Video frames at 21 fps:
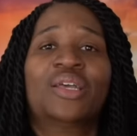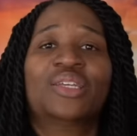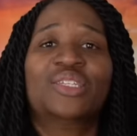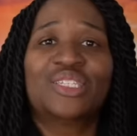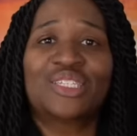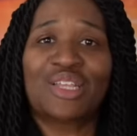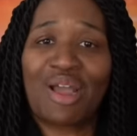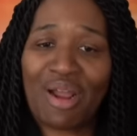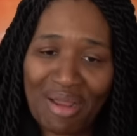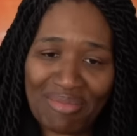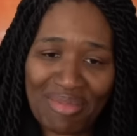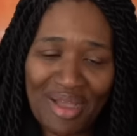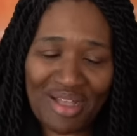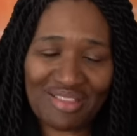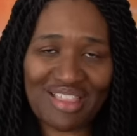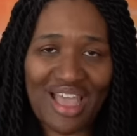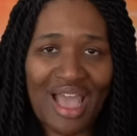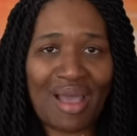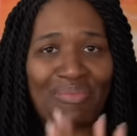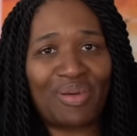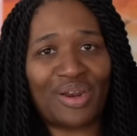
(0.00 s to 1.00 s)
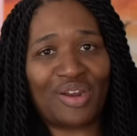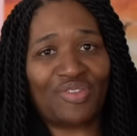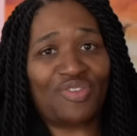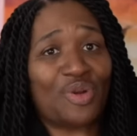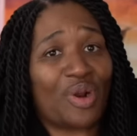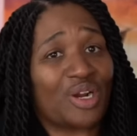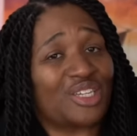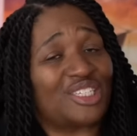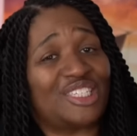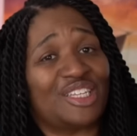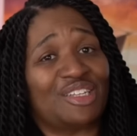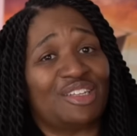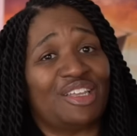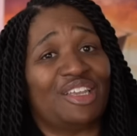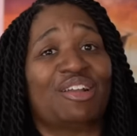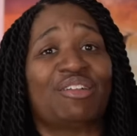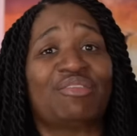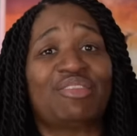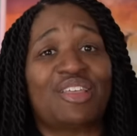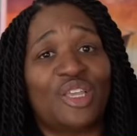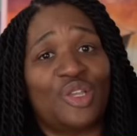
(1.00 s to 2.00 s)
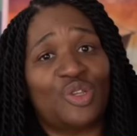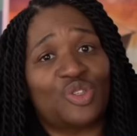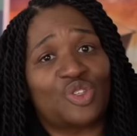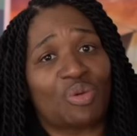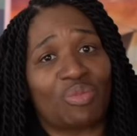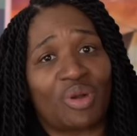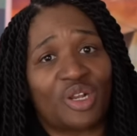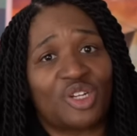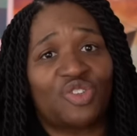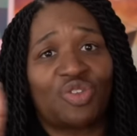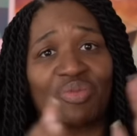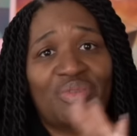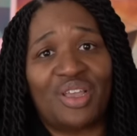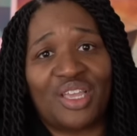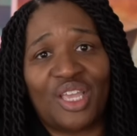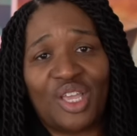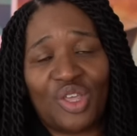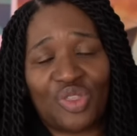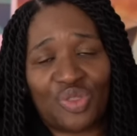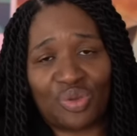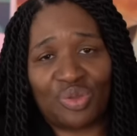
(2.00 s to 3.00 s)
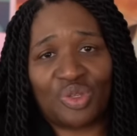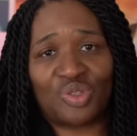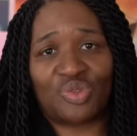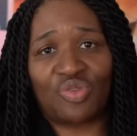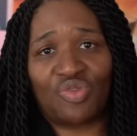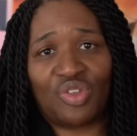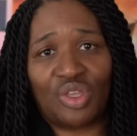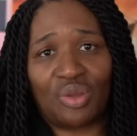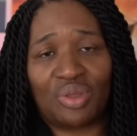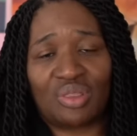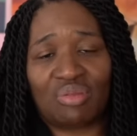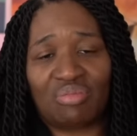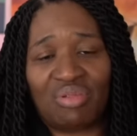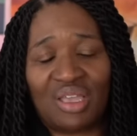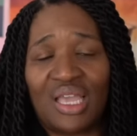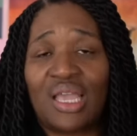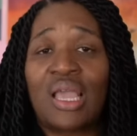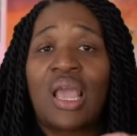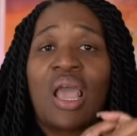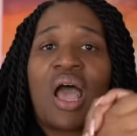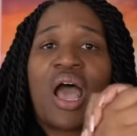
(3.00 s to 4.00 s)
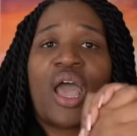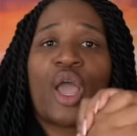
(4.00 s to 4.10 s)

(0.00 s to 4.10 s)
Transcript: Sorry about that, but if you are still here, thank you so much for making it through this review with me.